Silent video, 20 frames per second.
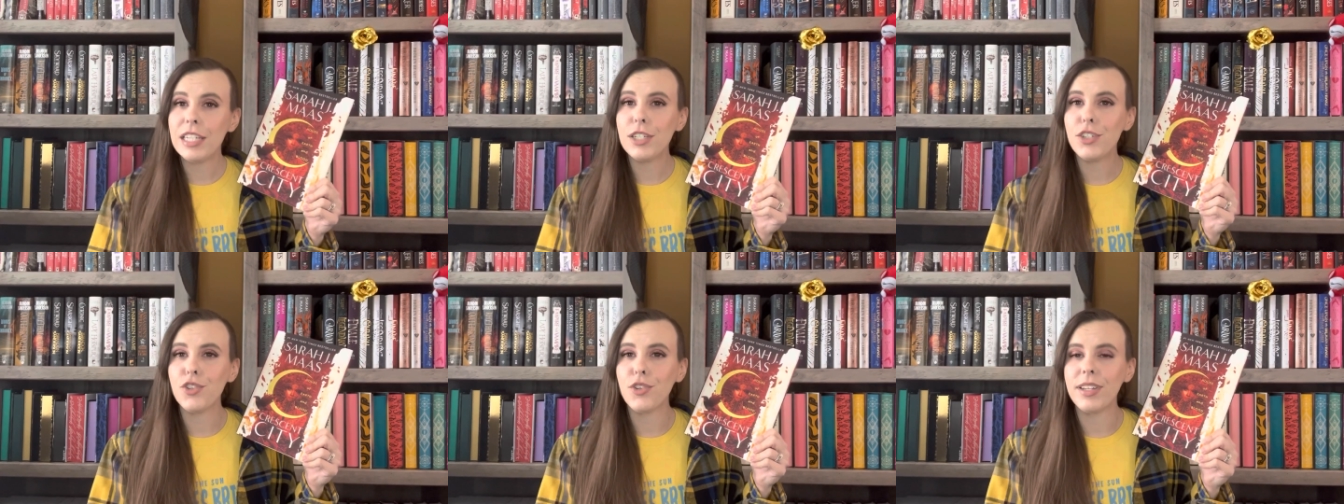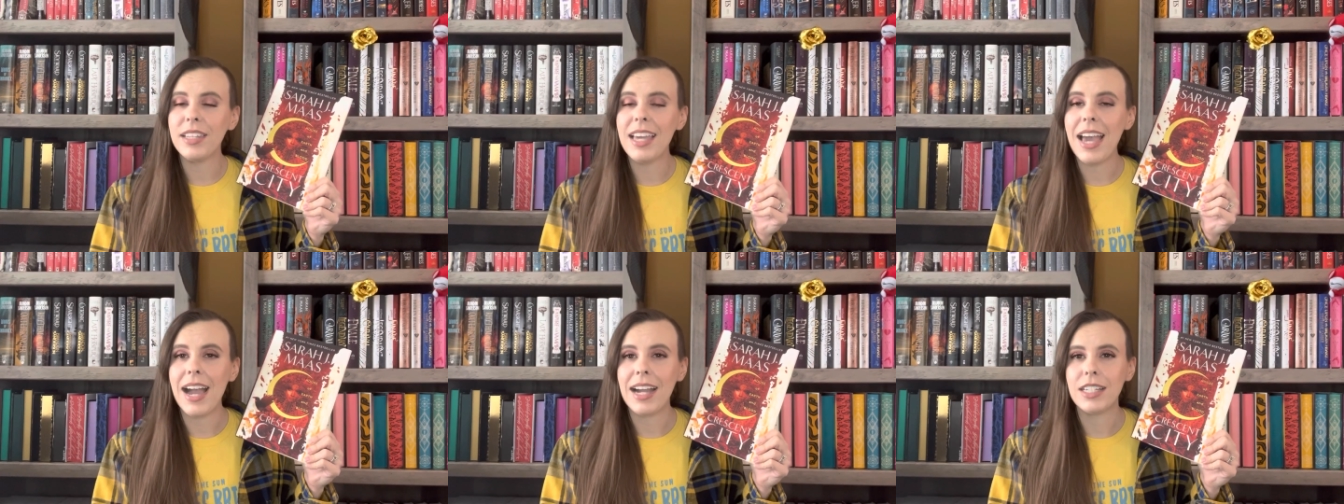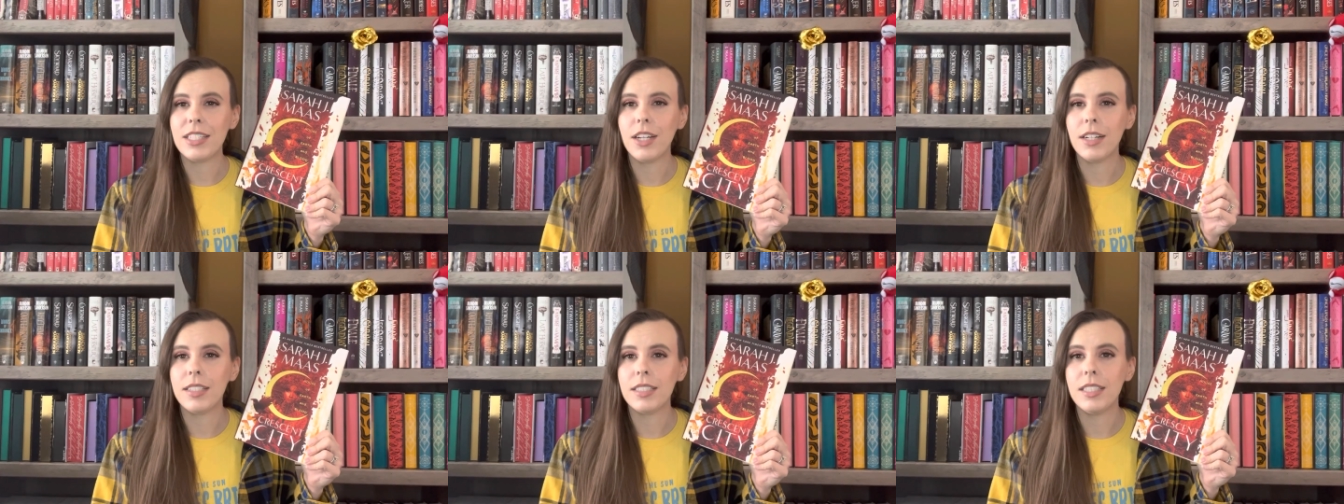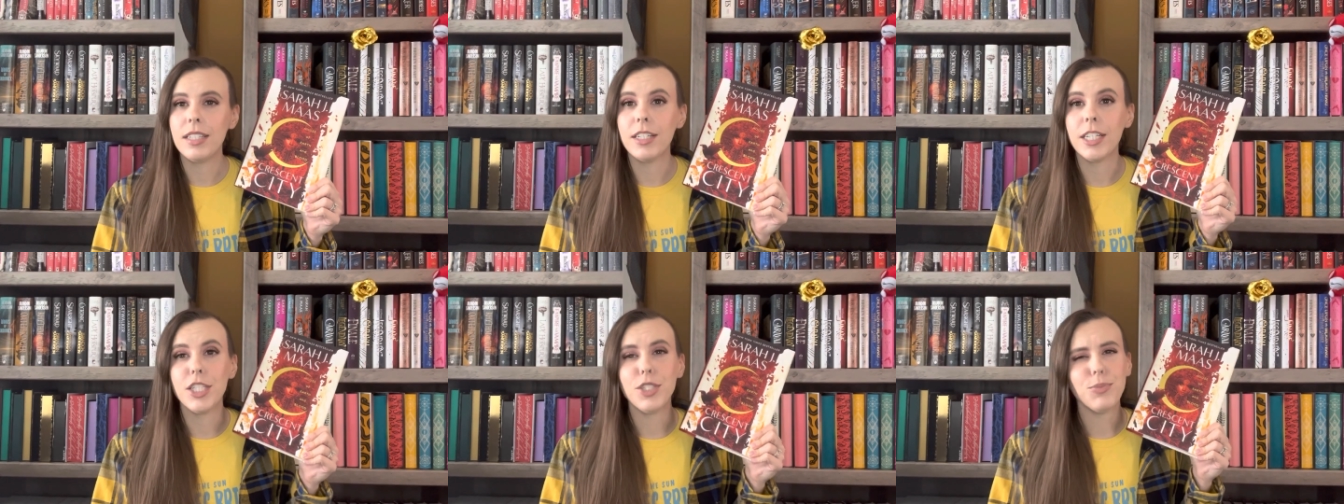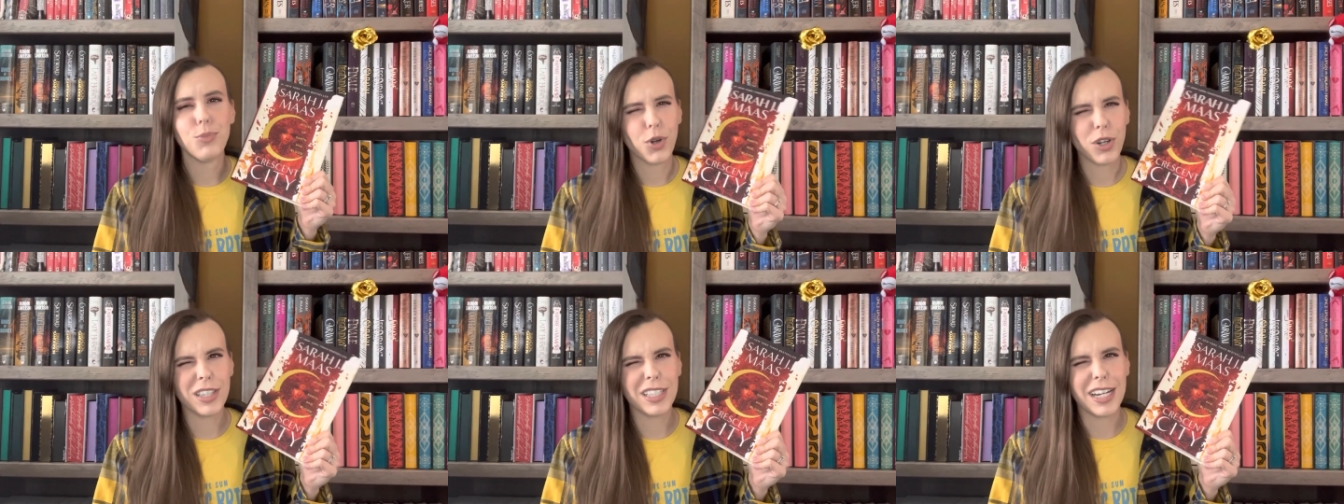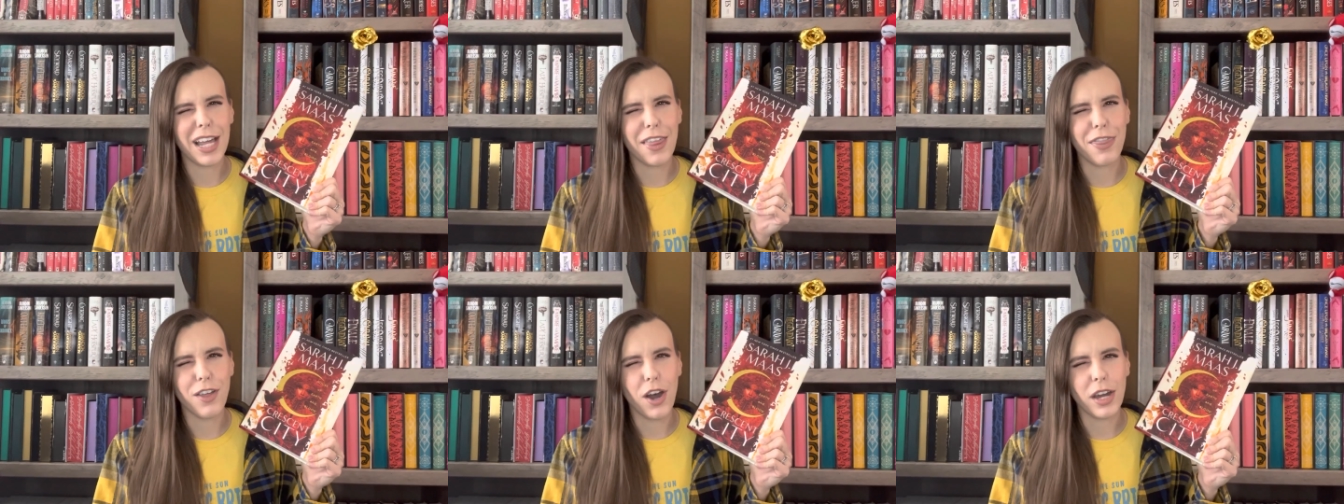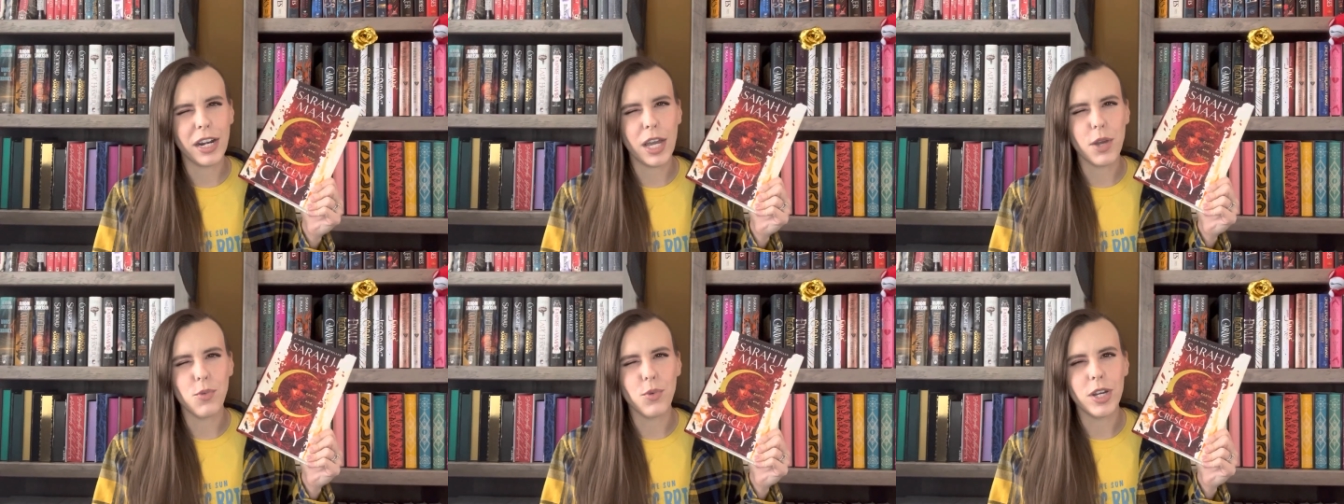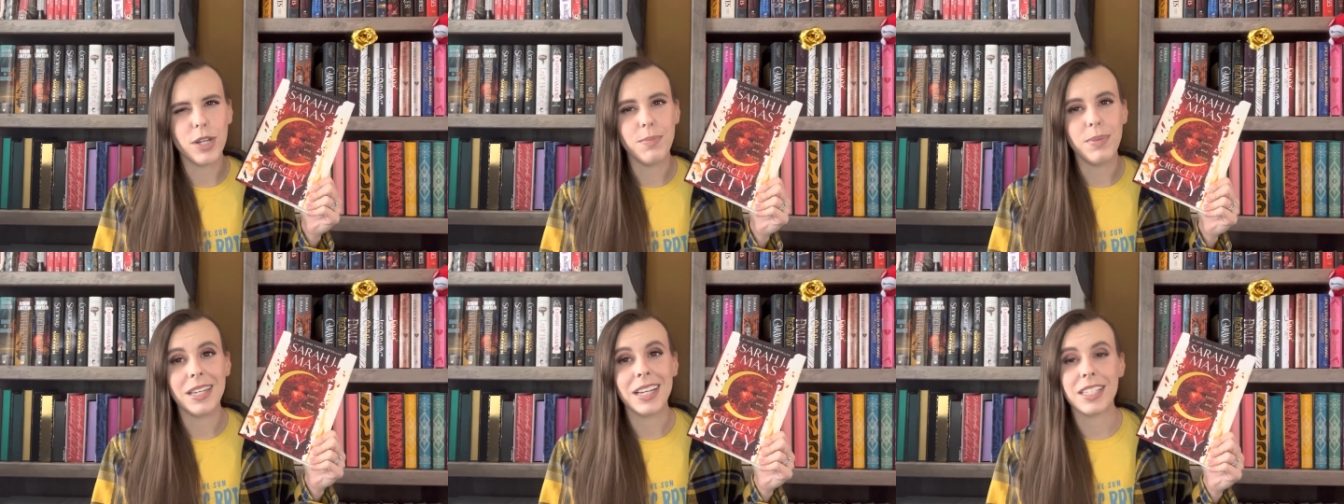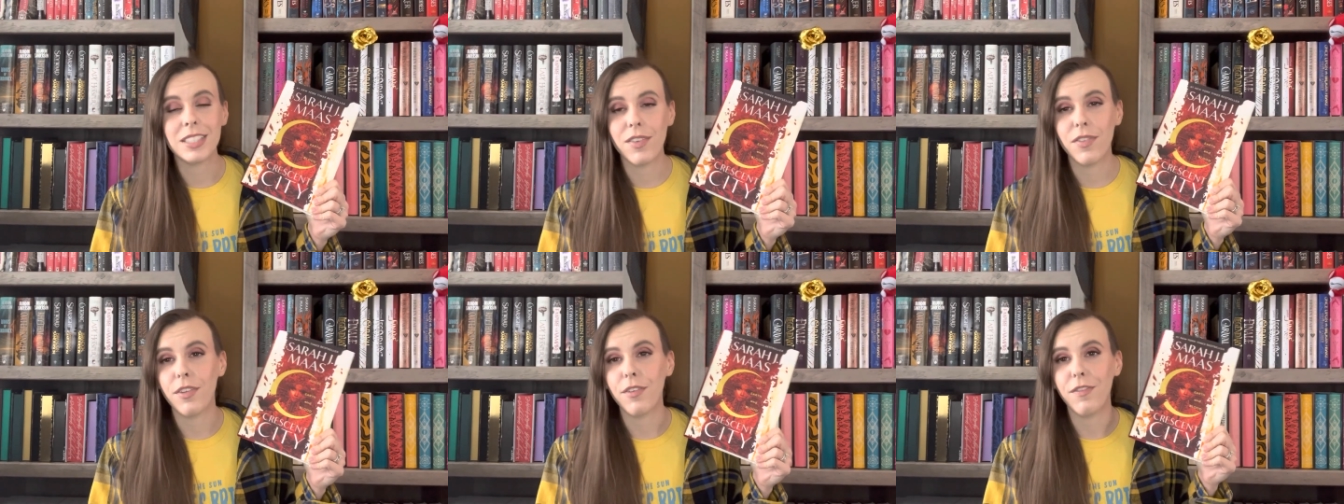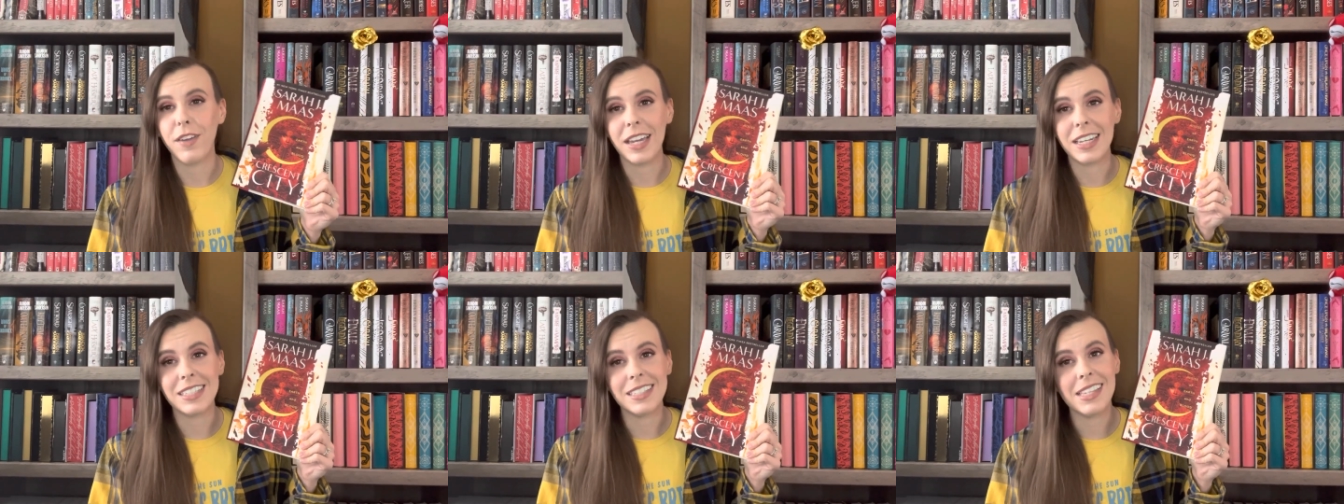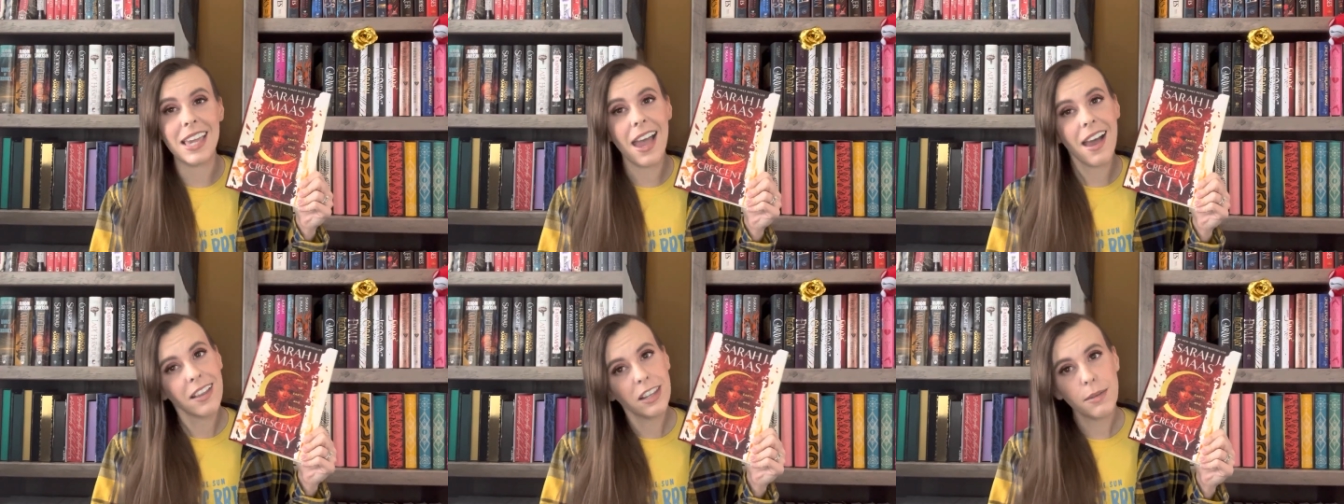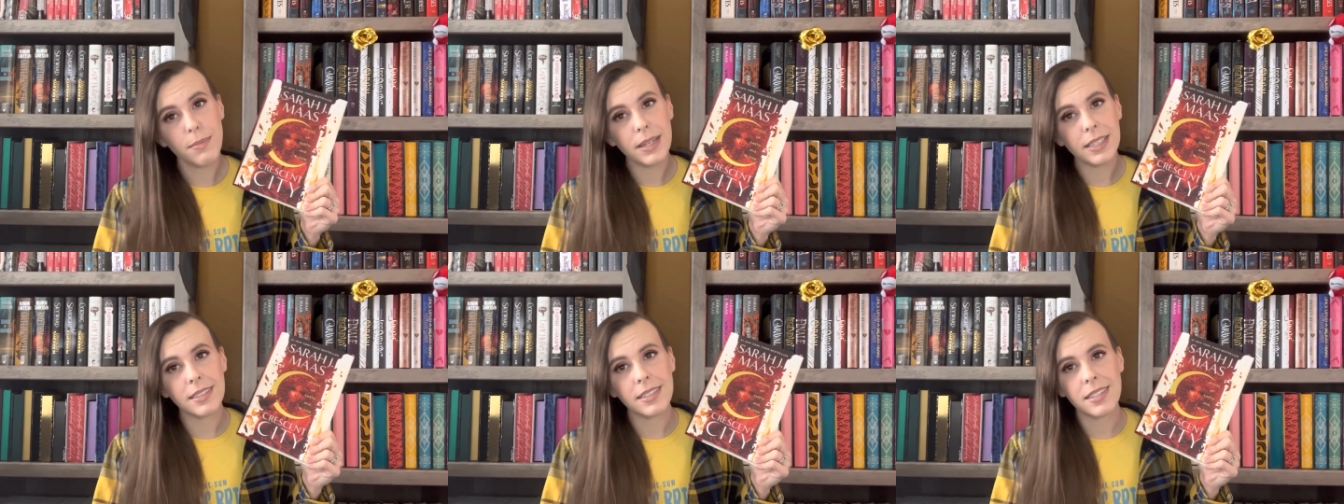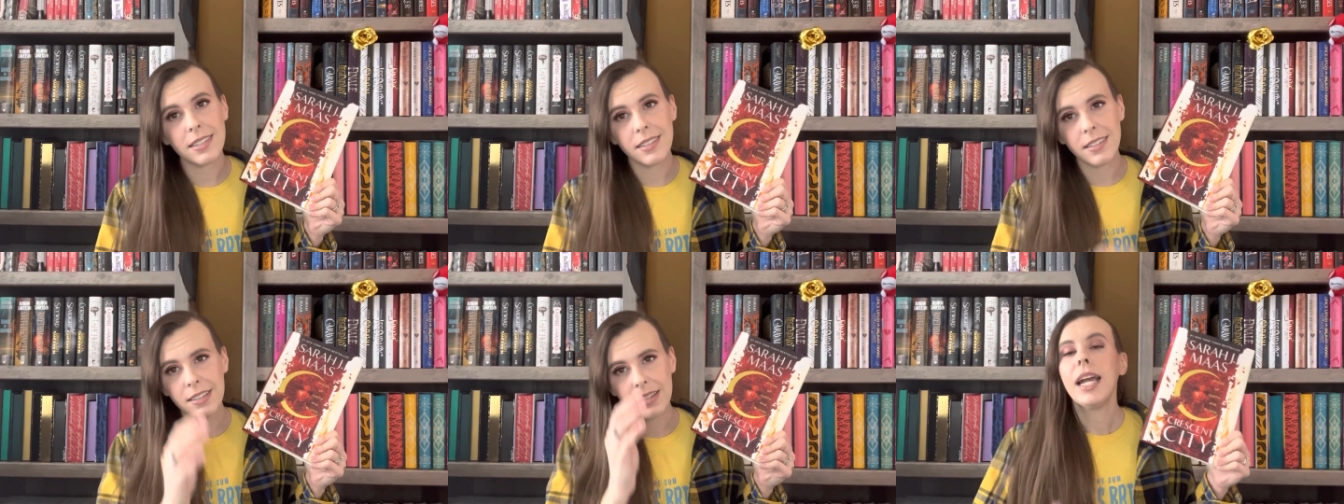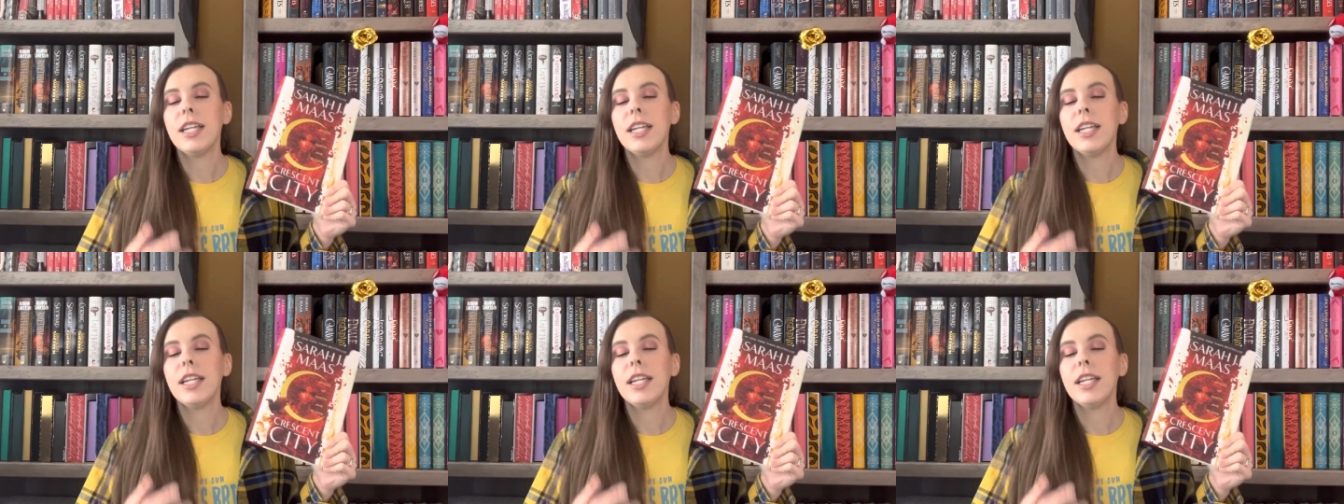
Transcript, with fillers: enjoy the ACOTAR series more than I thought I would because of the fantasy elements,